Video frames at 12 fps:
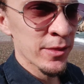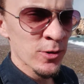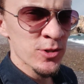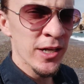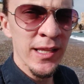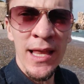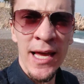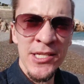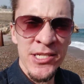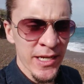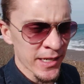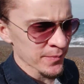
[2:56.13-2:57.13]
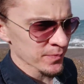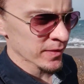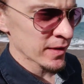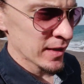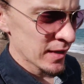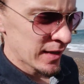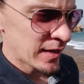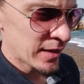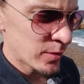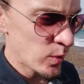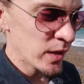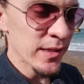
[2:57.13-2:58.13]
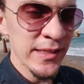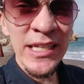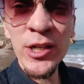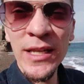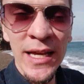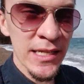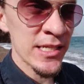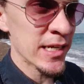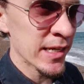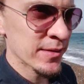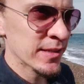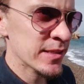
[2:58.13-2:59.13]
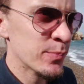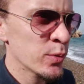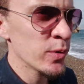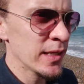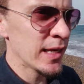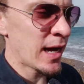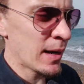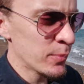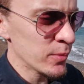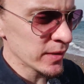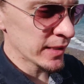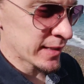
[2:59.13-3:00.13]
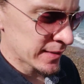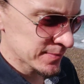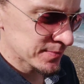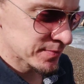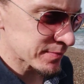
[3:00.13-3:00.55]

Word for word: those are in Lecce. Uh, well, near Lecce, in Puglia, Puglia.